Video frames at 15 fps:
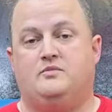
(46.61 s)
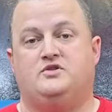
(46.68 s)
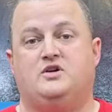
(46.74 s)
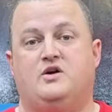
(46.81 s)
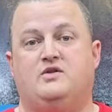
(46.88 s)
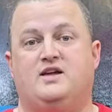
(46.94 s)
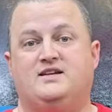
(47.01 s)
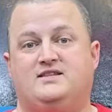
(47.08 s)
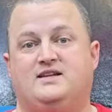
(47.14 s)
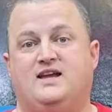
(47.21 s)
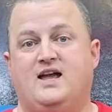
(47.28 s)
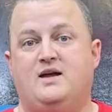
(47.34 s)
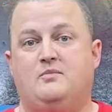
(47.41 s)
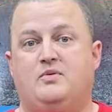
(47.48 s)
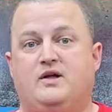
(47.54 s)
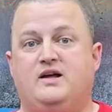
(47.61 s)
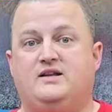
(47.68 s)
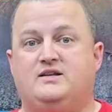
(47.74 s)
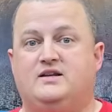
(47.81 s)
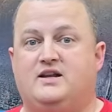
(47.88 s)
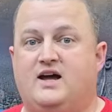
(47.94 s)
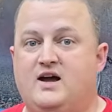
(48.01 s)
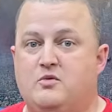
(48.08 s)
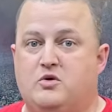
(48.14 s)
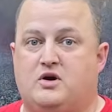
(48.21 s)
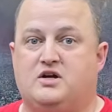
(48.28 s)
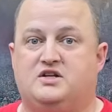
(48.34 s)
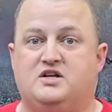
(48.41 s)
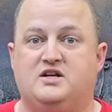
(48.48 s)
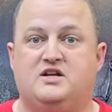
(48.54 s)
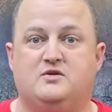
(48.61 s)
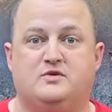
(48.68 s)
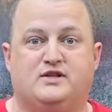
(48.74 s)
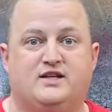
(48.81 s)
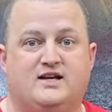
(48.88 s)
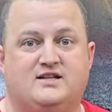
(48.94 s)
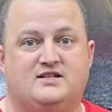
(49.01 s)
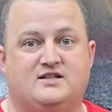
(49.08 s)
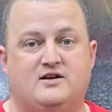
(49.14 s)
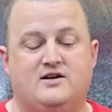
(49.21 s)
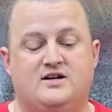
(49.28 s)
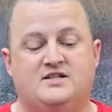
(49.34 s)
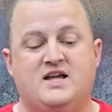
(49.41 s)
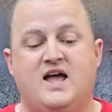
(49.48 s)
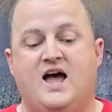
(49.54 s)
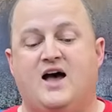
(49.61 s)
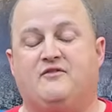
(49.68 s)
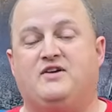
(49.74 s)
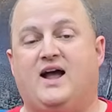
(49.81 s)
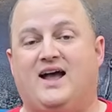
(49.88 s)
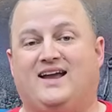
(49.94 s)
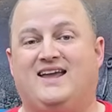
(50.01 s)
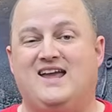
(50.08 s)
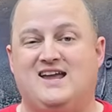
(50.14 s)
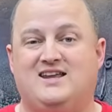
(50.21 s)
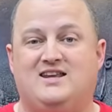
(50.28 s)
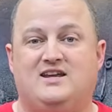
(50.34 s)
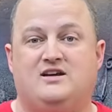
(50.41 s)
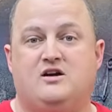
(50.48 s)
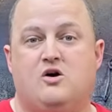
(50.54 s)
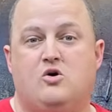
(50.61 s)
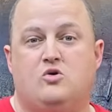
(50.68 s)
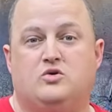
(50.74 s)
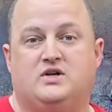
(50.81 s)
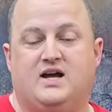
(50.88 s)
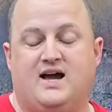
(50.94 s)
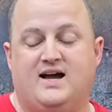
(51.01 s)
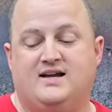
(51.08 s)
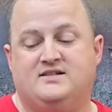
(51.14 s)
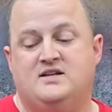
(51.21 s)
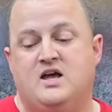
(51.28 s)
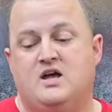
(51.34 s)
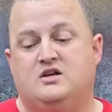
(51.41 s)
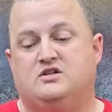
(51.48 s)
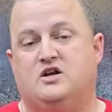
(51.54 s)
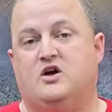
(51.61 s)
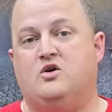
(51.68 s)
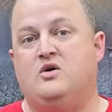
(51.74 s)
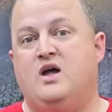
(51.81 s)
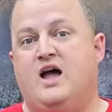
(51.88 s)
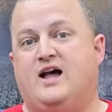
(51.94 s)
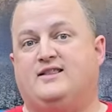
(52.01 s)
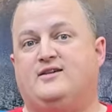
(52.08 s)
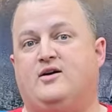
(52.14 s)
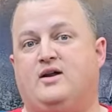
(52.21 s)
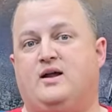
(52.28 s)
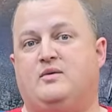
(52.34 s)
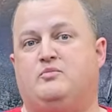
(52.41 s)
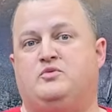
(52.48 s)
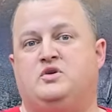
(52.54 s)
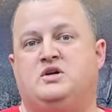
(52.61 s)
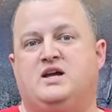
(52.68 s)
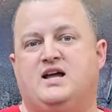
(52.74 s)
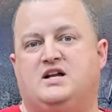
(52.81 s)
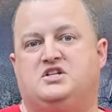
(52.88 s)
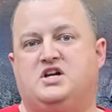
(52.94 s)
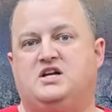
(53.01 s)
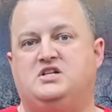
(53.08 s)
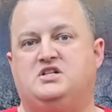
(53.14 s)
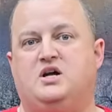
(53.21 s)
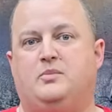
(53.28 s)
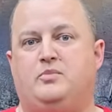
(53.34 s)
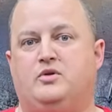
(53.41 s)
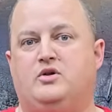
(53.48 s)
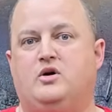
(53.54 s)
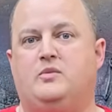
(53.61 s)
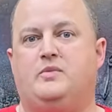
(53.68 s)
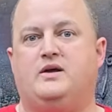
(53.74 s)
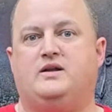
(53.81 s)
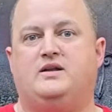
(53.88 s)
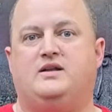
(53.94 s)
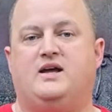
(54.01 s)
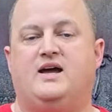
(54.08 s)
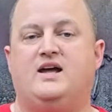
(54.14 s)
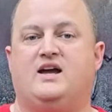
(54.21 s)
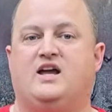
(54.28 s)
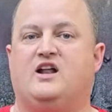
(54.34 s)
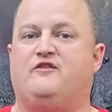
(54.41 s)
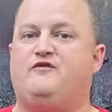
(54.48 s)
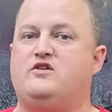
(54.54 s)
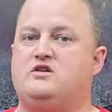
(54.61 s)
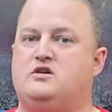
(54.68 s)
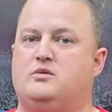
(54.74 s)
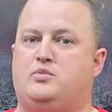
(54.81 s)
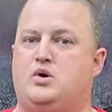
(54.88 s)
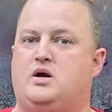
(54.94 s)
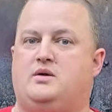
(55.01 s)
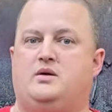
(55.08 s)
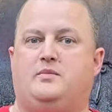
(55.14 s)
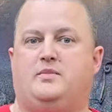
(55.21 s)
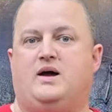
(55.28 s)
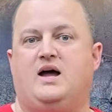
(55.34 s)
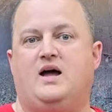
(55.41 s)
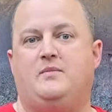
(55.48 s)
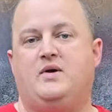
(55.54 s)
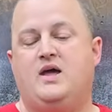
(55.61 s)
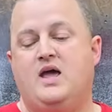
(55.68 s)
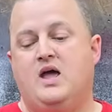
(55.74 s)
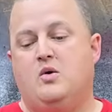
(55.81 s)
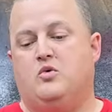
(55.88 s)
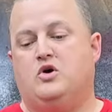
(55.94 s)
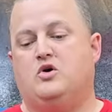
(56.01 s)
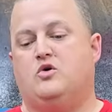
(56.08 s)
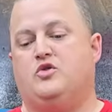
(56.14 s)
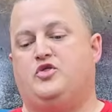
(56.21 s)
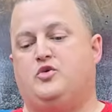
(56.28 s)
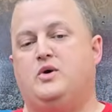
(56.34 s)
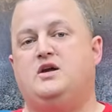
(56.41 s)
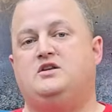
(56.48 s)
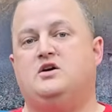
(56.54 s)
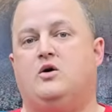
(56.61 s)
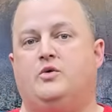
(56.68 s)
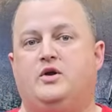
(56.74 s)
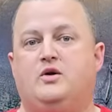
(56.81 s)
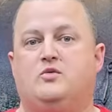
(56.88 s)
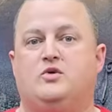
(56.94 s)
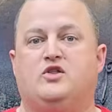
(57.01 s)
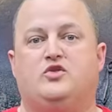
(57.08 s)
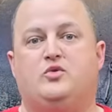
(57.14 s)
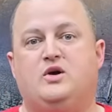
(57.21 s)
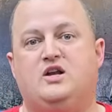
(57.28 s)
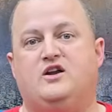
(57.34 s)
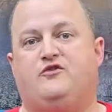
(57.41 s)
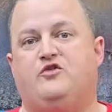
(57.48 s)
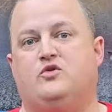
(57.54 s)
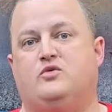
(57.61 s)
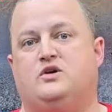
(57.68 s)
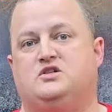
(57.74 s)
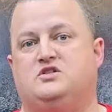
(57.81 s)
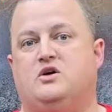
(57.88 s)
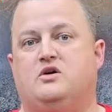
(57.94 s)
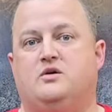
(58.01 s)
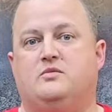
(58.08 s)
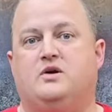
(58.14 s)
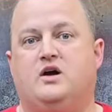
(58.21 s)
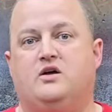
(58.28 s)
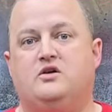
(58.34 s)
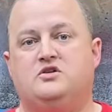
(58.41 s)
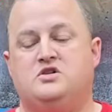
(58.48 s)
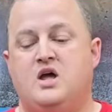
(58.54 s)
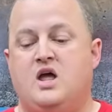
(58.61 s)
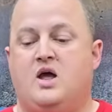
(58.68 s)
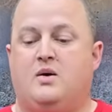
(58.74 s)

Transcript: So that's the game plan today. We're continuing with that series. I've got candy gold, guys. So I thought I'd kind of change it up a little bit today. I got a fender prepped up behind me. We're going to three-tone it with three different Rust-Oleum colors.